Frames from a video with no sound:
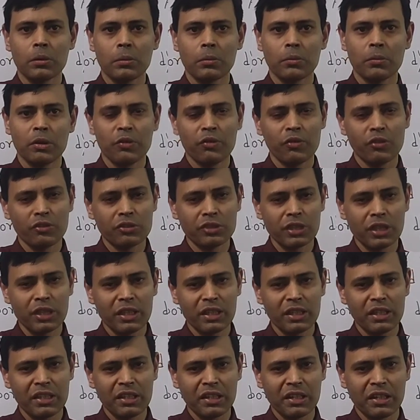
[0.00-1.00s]
Before
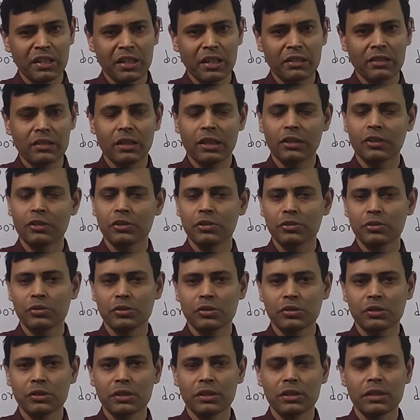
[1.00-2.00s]
starting the class, I should
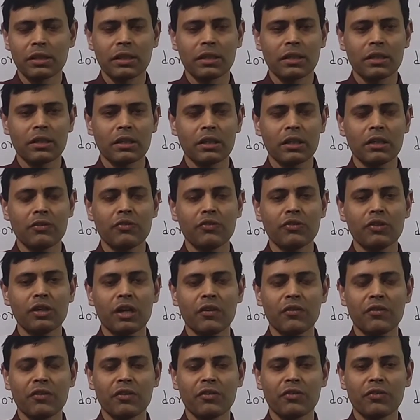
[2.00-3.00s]
say that if you
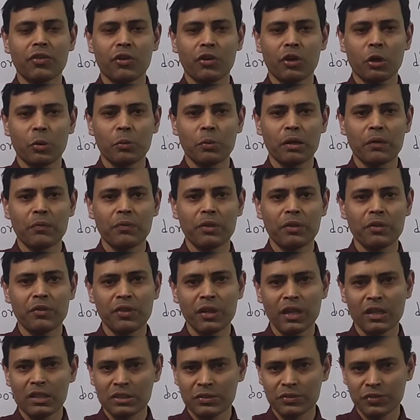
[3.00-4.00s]
haven't followed my
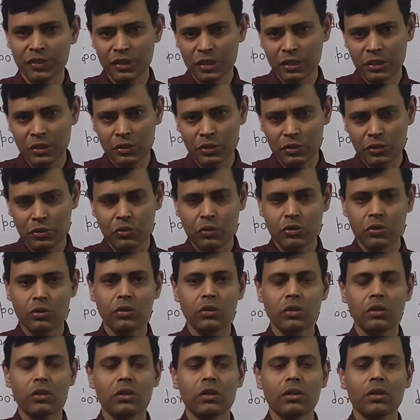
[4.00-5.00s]
previous videos,
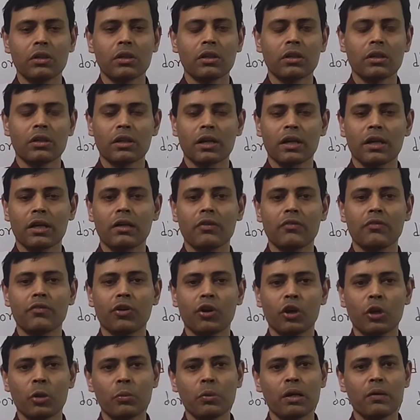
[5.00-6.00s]
kindly
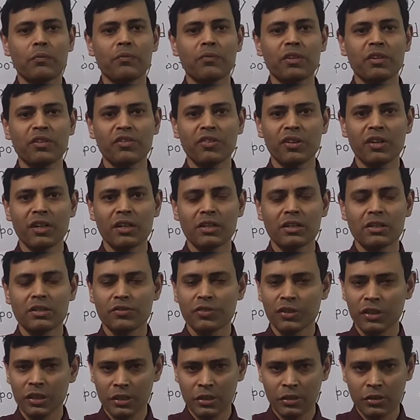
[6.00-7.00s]
follow my previous
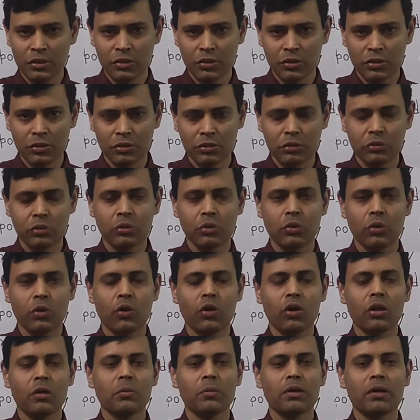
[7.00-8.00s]
video so
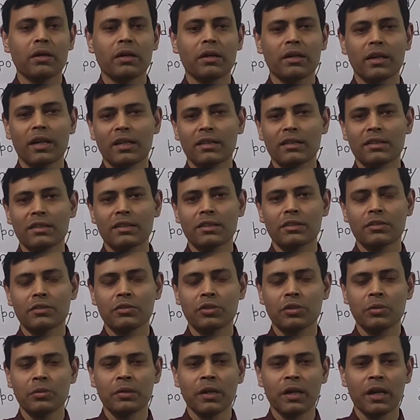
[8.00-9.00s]
all my classes
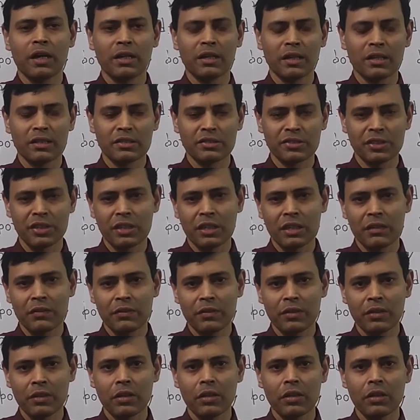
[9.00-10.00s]
will be
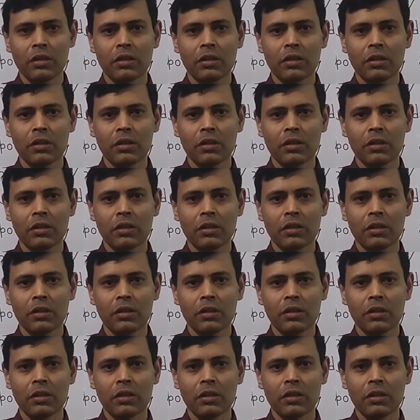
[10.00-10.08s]
understandable